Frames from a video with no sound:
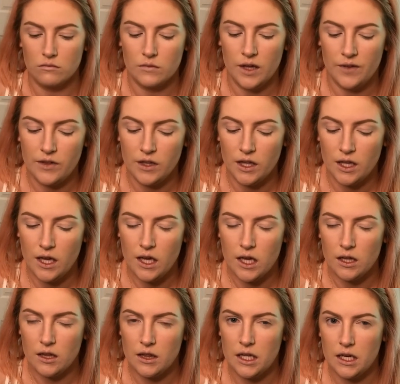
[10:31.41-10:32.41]
I feel like
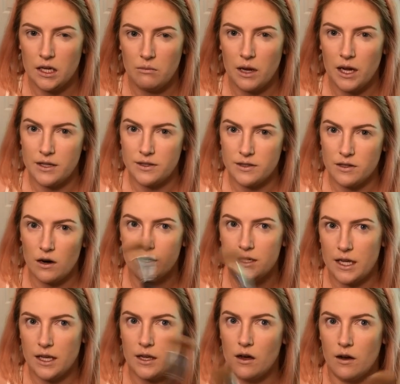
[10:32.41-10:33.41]
then it might start
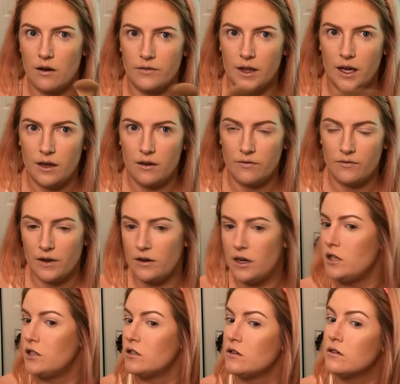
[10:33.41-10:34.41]
taking off like
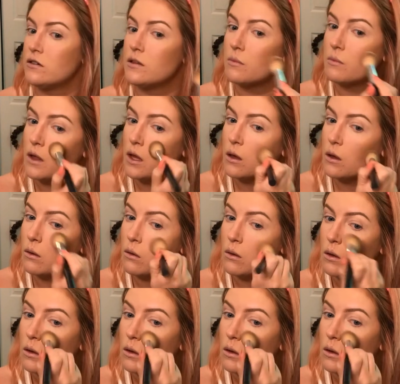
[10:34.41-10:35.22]
foundation or something.